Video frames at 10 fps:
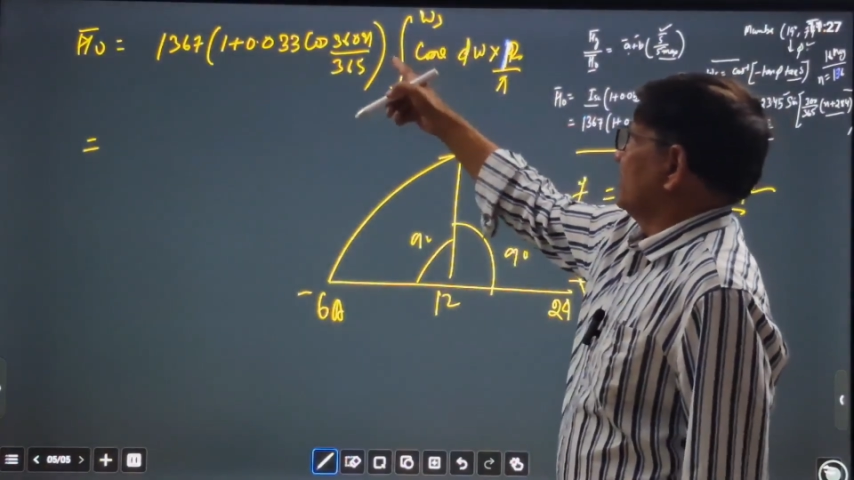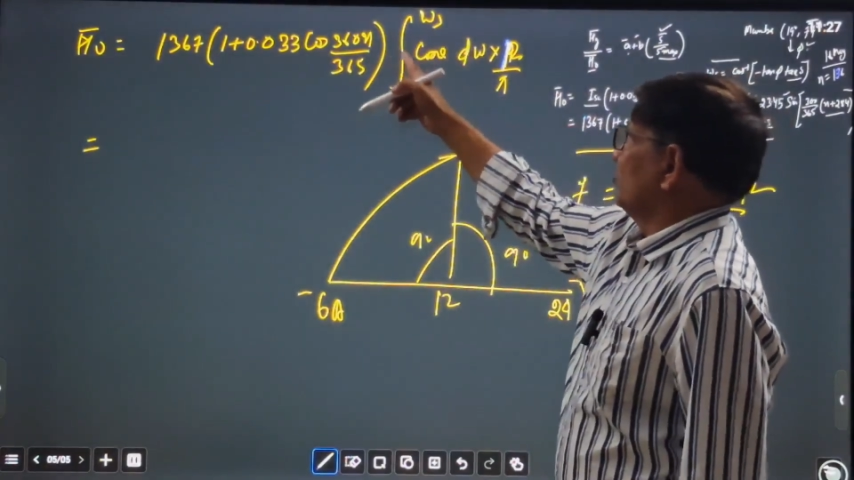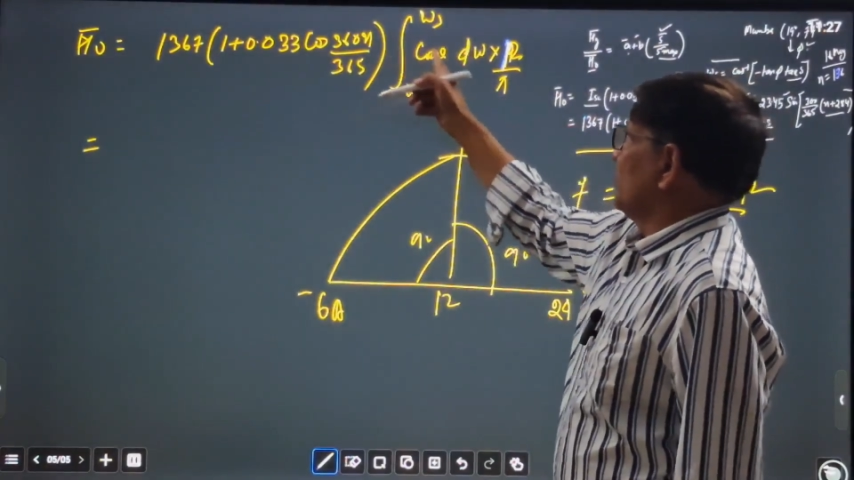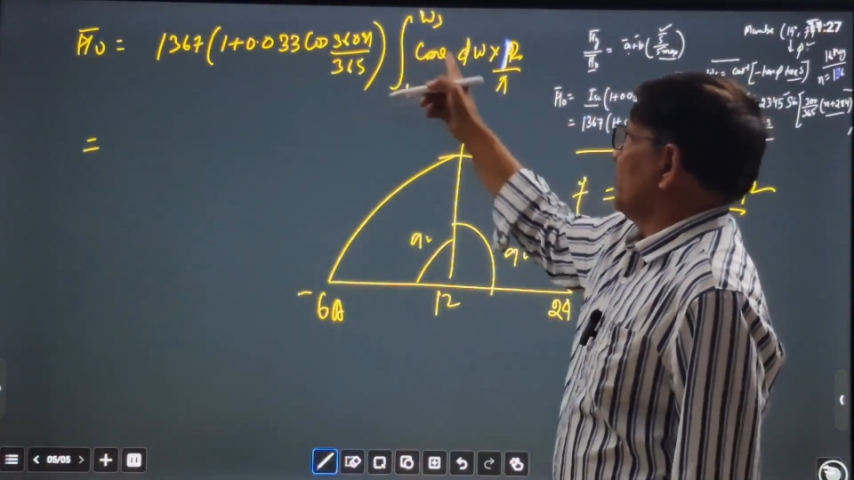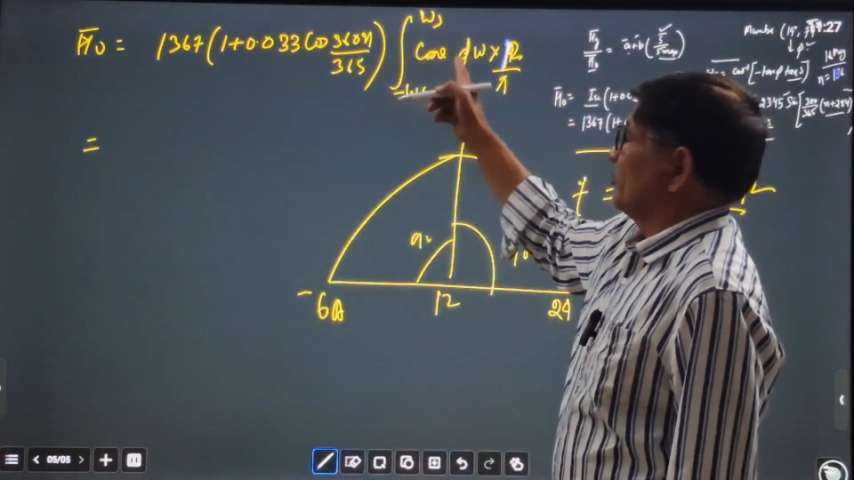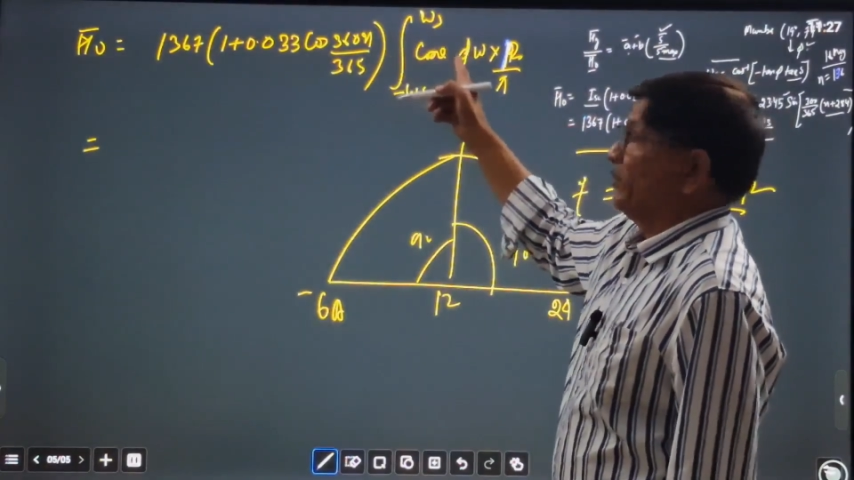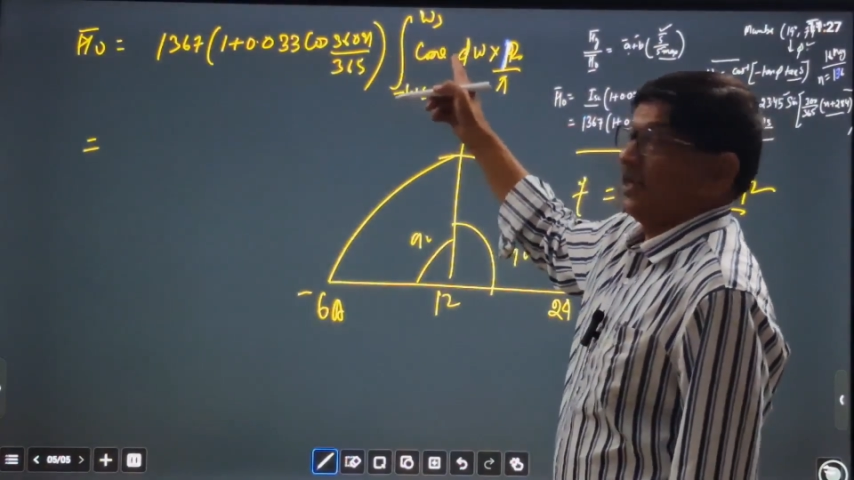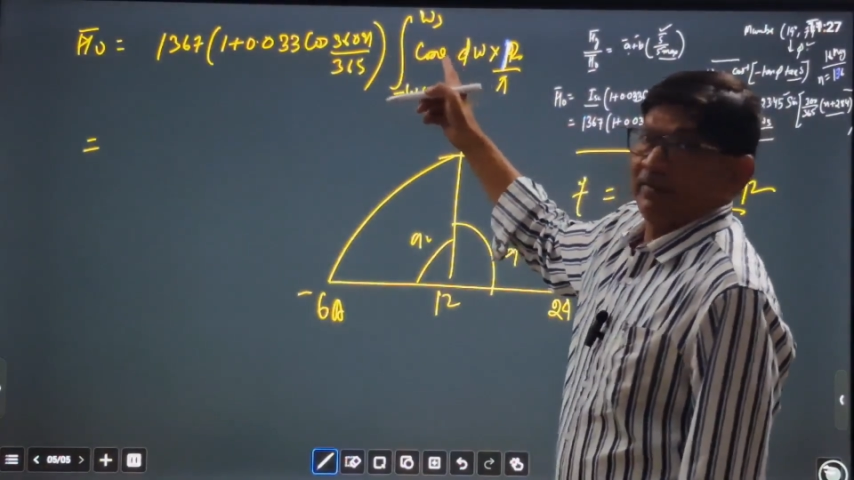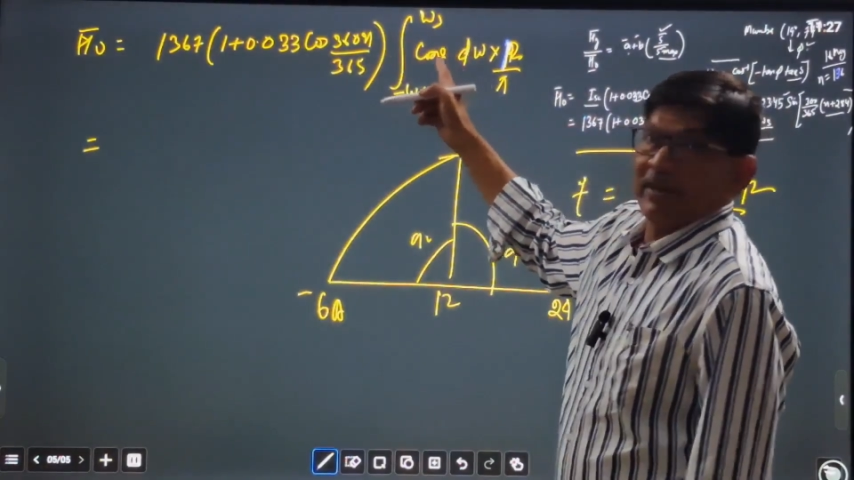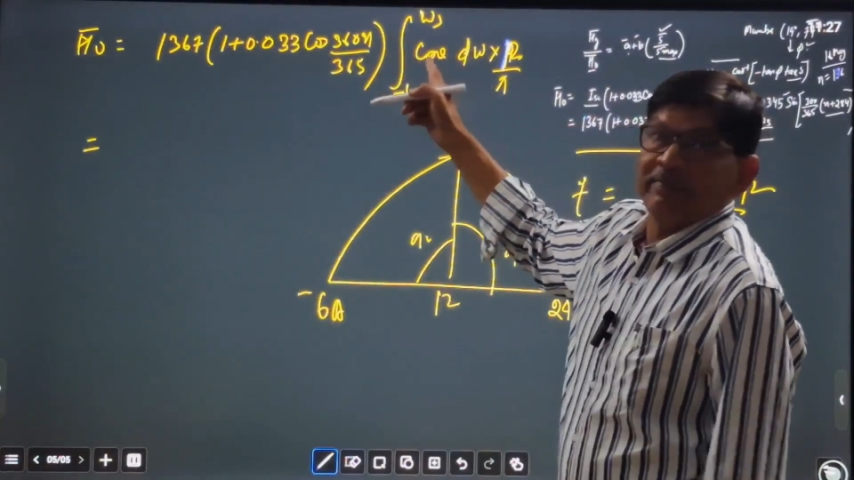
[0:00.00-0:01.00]
then we have to
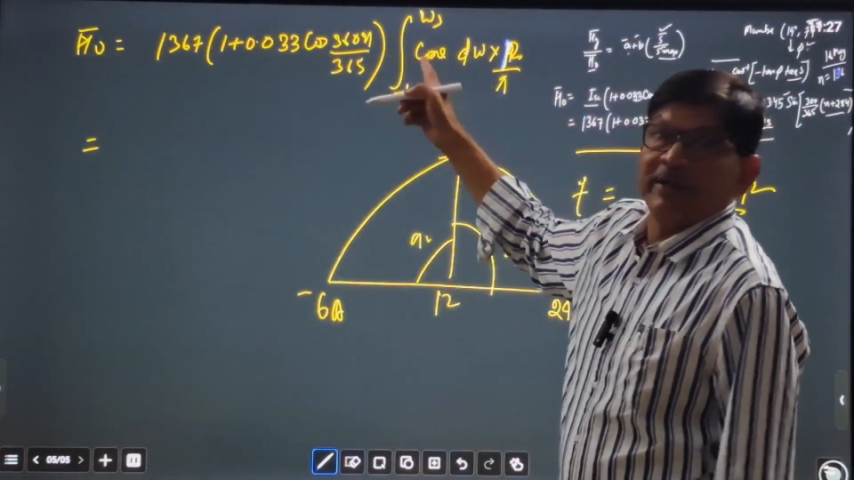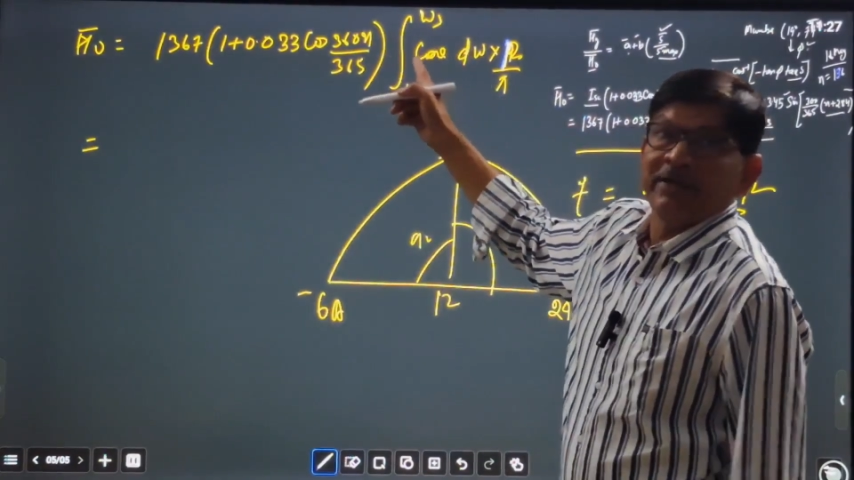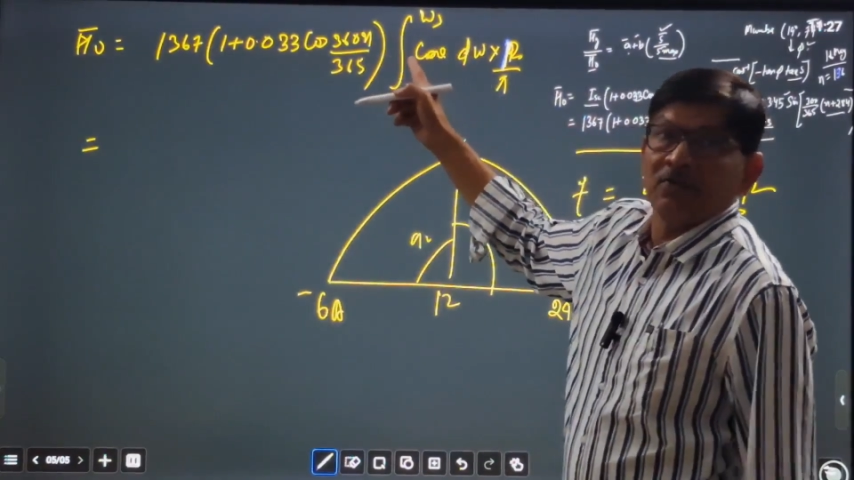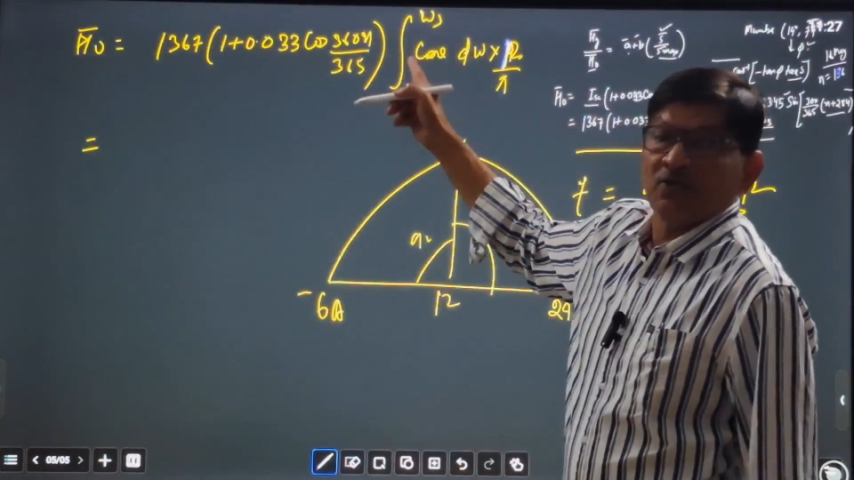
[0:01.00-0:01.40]
multiply by